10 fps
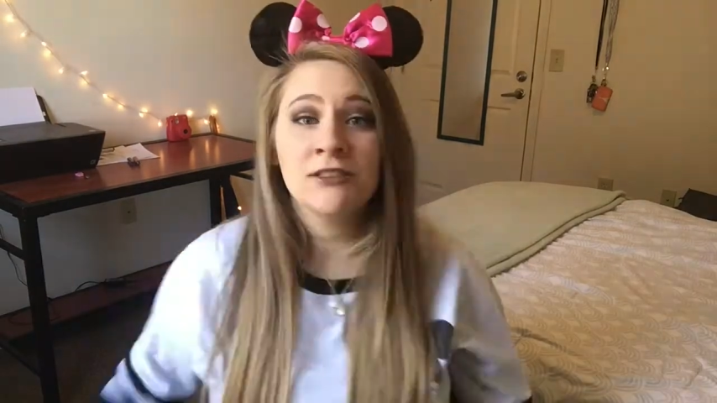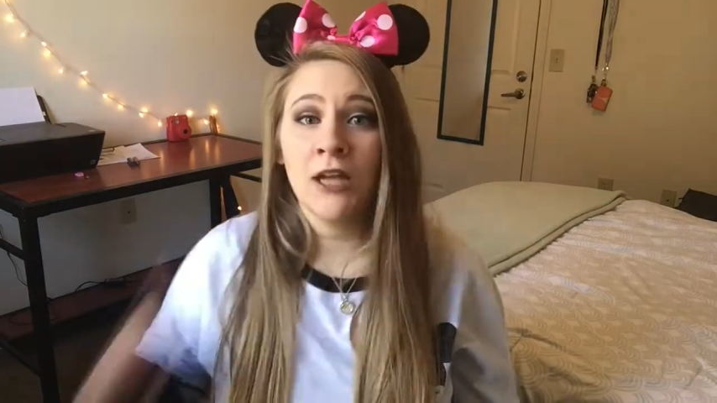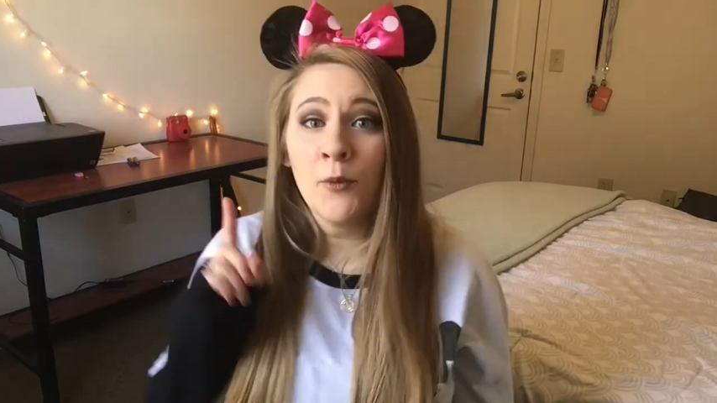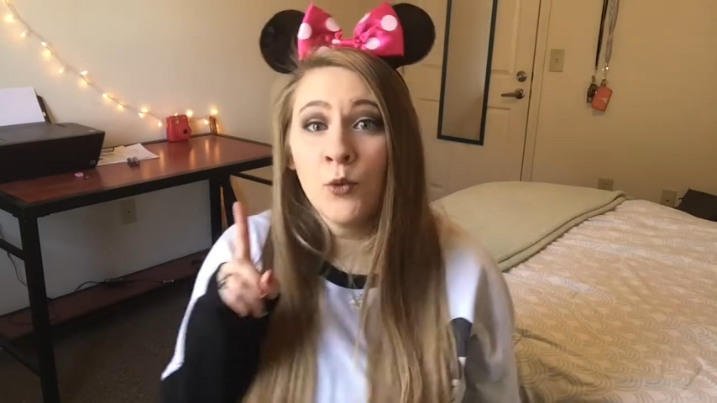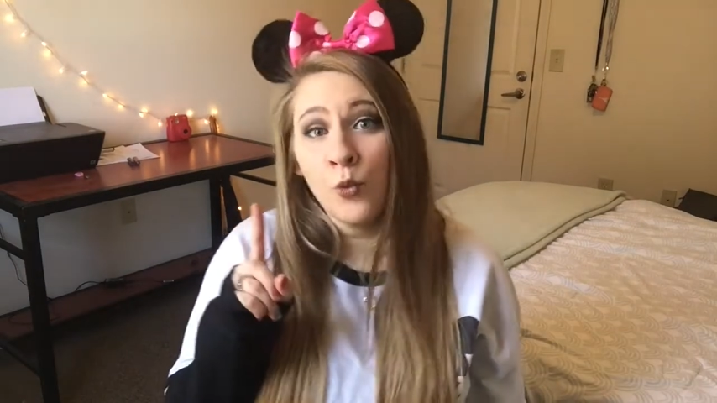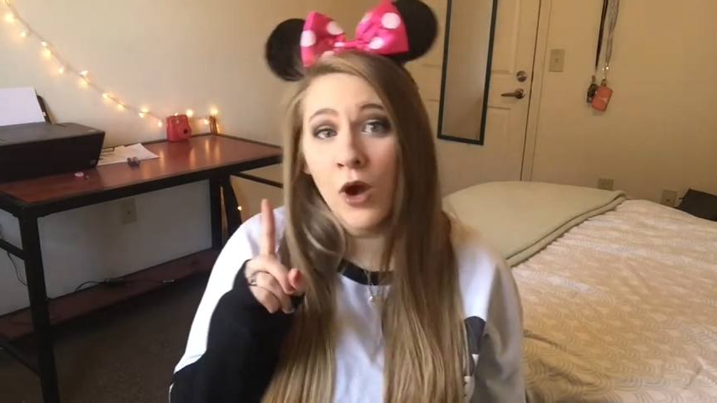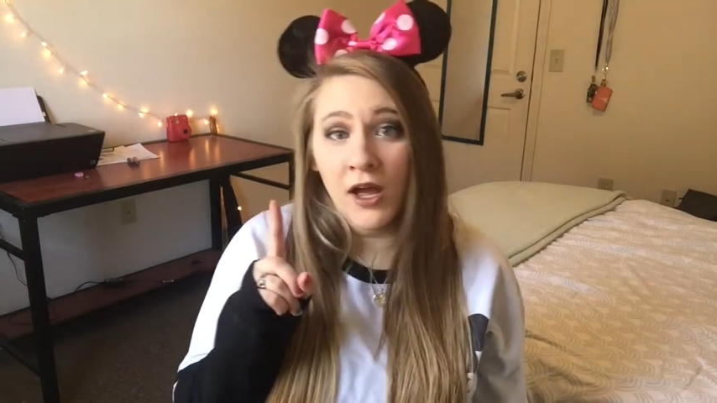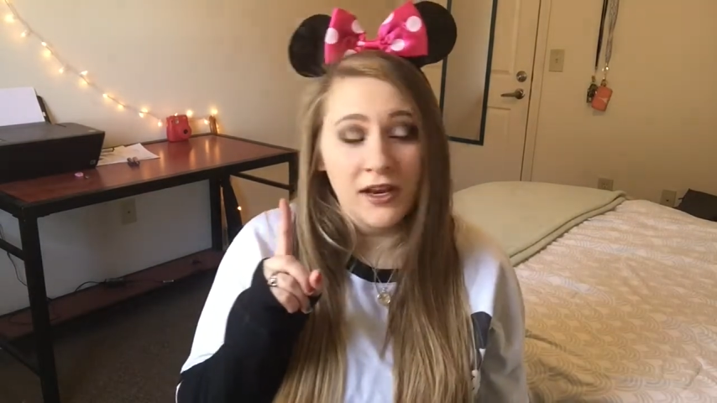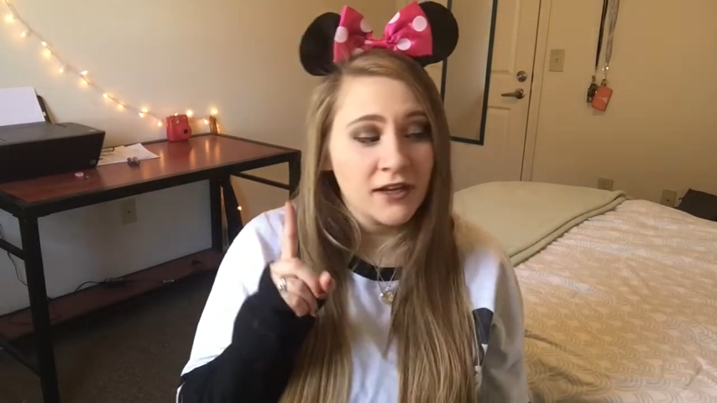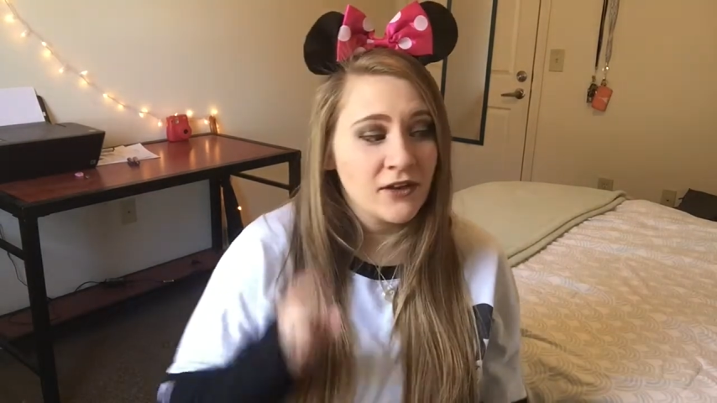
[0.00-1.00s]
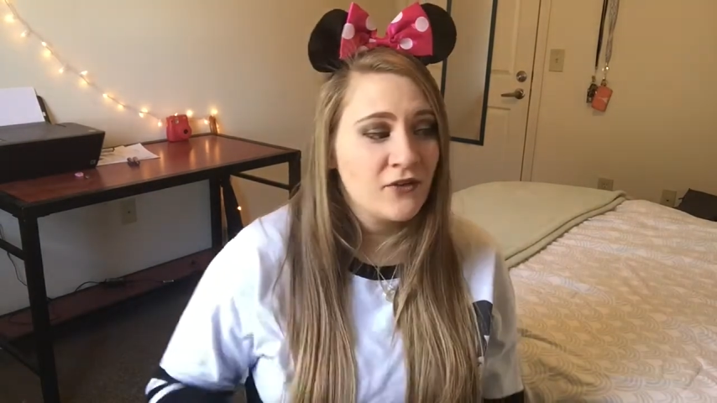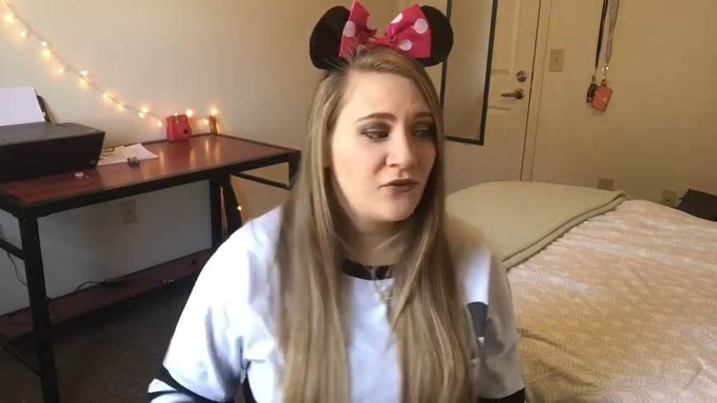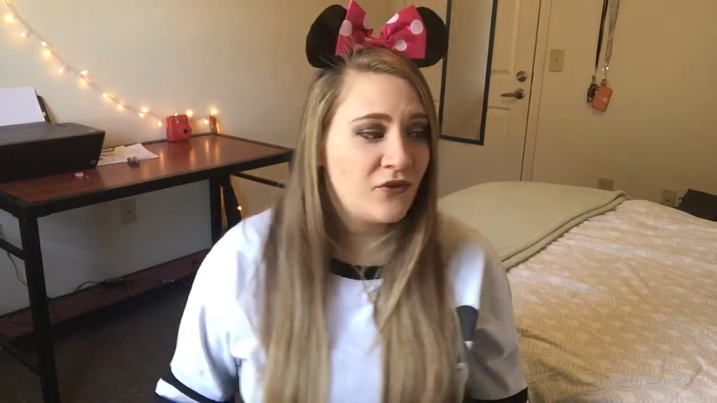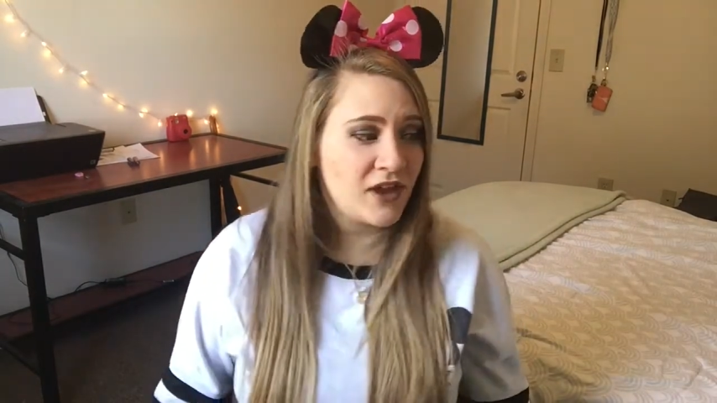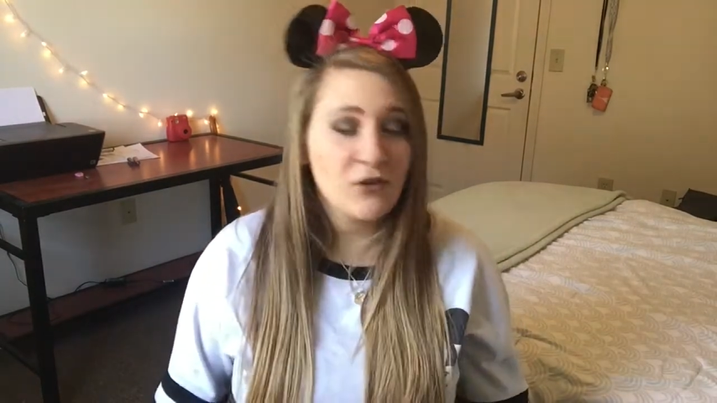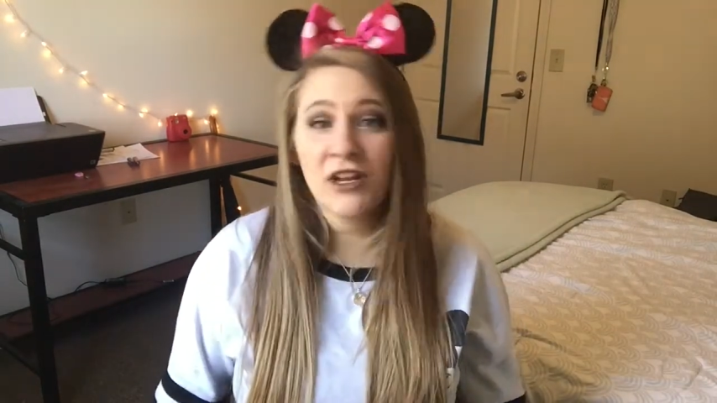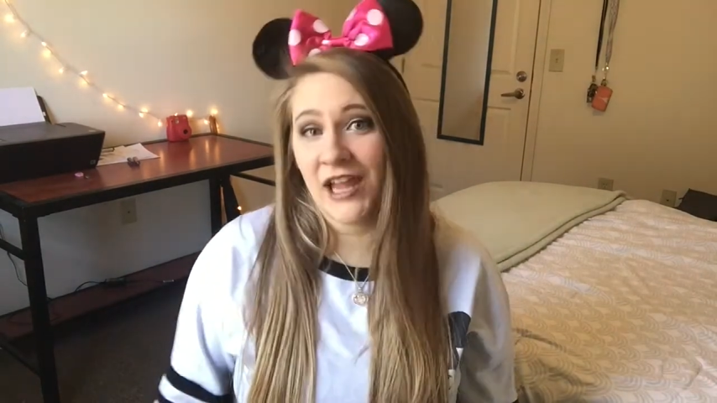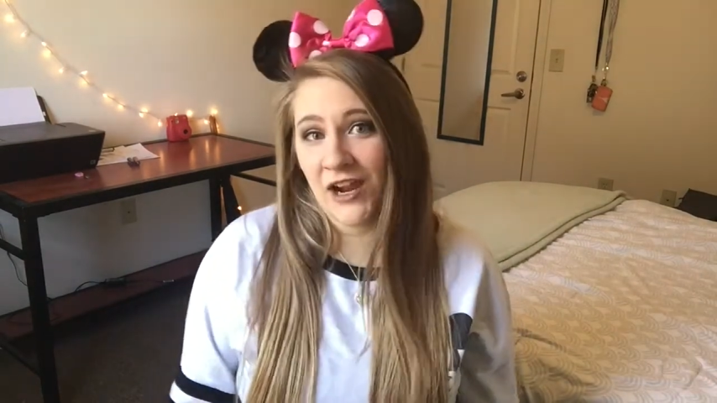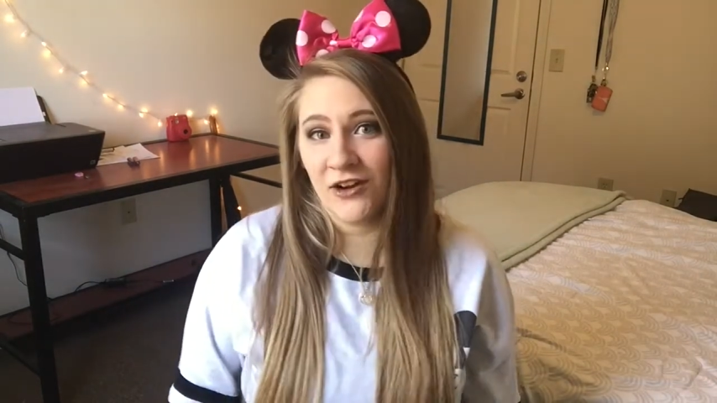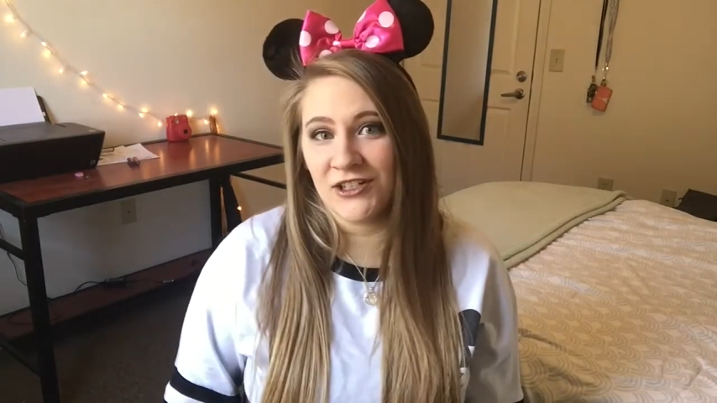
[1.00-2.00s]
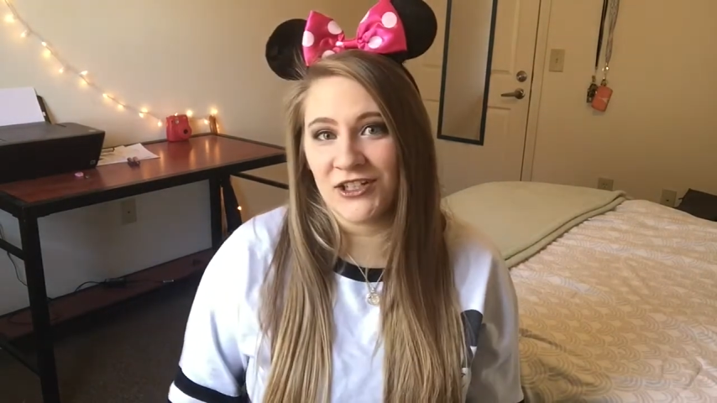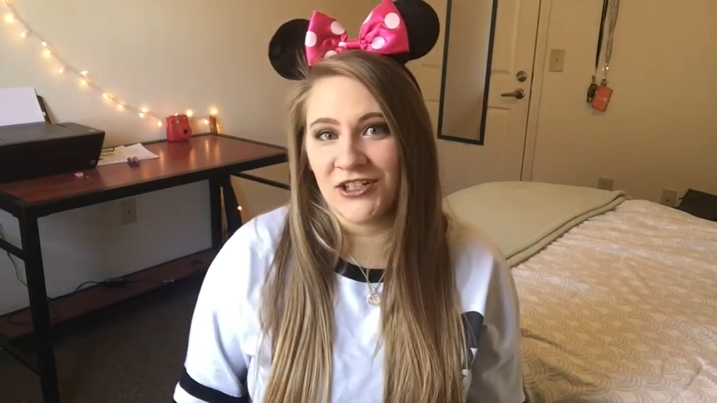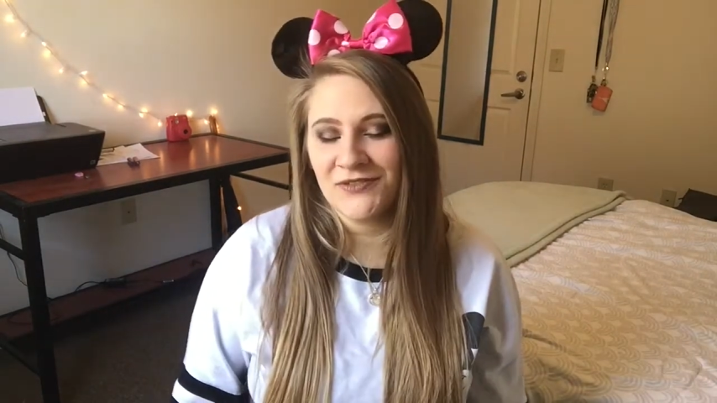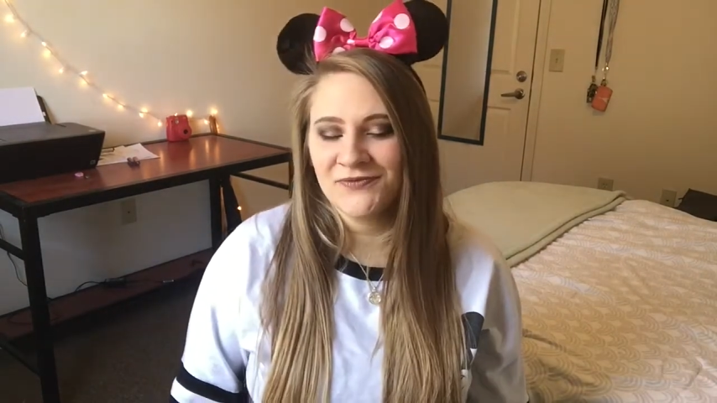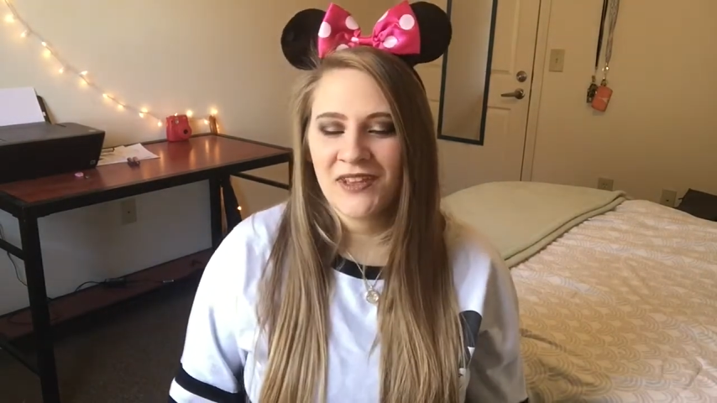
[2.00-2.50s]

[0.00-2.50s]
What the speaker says: Number 1, favorite character.